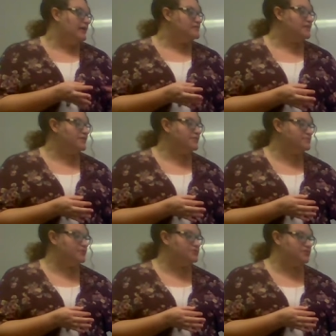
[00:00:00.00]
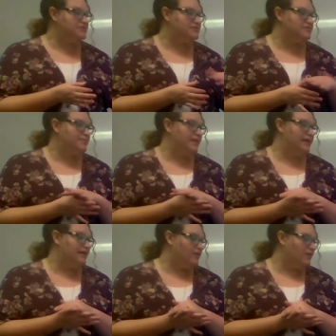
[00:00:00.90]
Stellar explosions
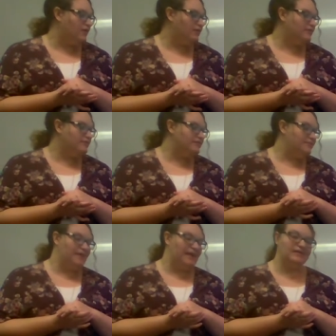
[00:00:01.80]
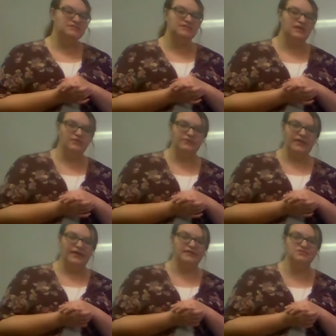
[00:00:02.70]
depend on the mass of
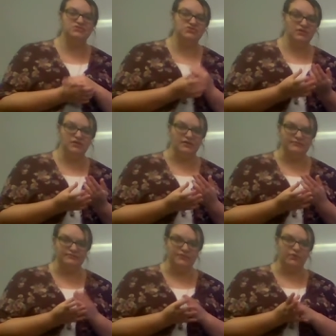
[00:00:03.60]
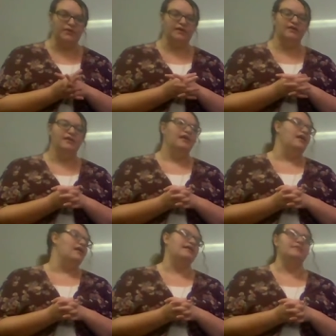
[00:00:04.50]
a star, okay?
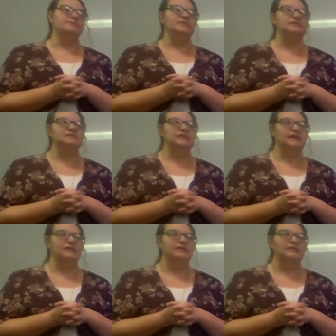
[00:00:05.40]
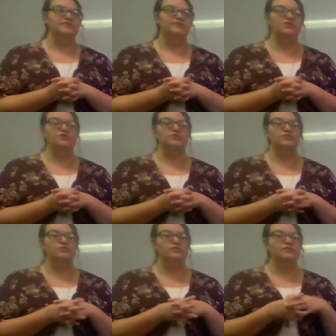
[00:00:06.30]
Um, it's like if
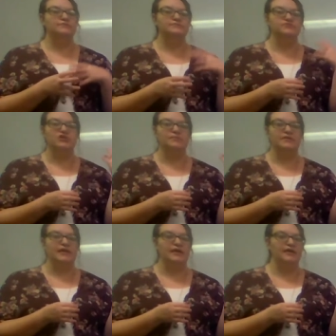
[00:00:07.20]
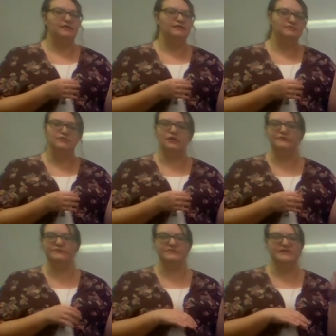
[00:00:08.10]
you drop an egg
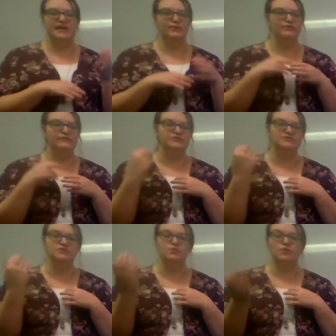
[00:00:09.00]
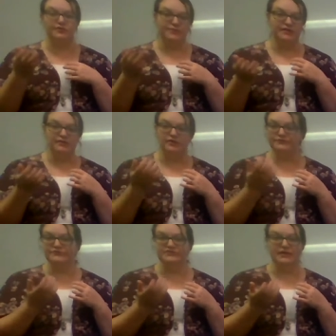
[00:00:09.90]
off of a tower versus a watermelon
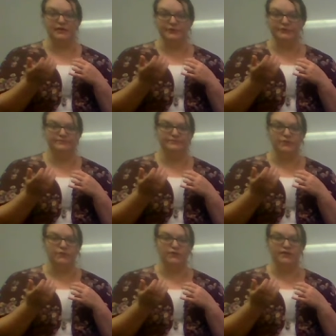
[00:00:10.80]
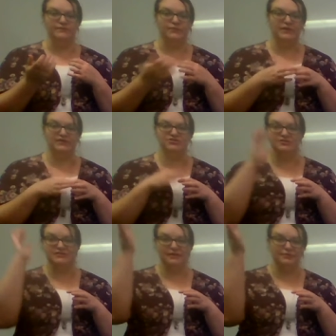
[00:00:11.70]
off of a tower, all right? Imagine
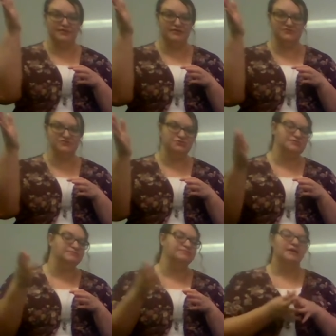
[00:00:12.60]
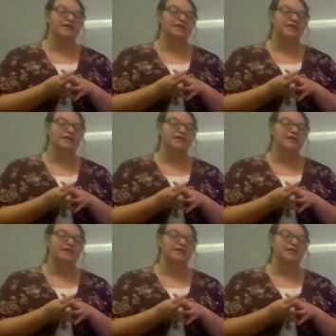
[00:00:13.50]
the tower down the street.